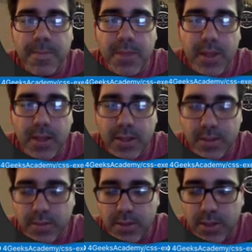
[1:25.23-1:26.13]
And this
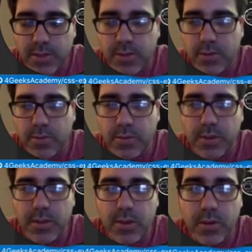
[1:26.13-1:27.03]
one takes you to
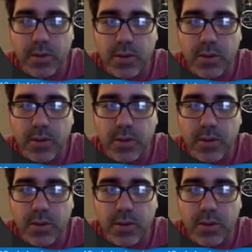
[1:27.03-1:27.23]
breathe code.